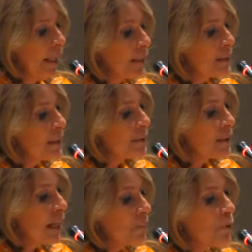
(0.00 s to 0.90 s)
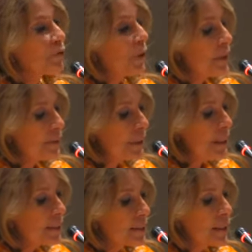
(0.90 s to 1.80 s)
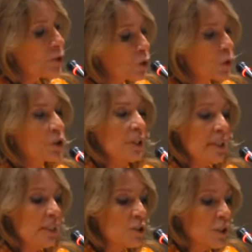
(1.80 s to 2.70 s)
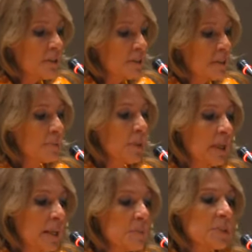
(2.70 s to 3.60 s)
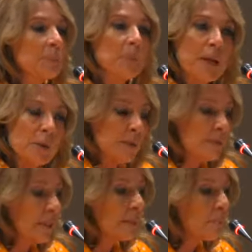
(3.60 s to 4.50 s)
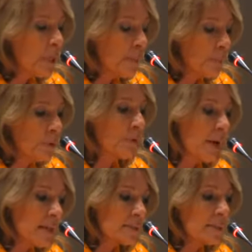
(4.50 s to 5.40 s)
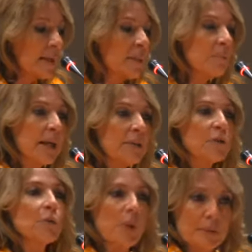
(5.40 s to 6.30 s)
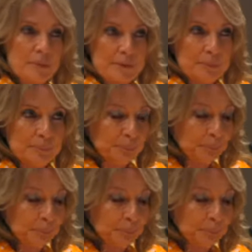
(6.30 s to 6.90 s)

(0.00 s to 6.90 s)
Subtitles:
It is in time of crises that social injustice becomes apparent and people rise and demand their rights.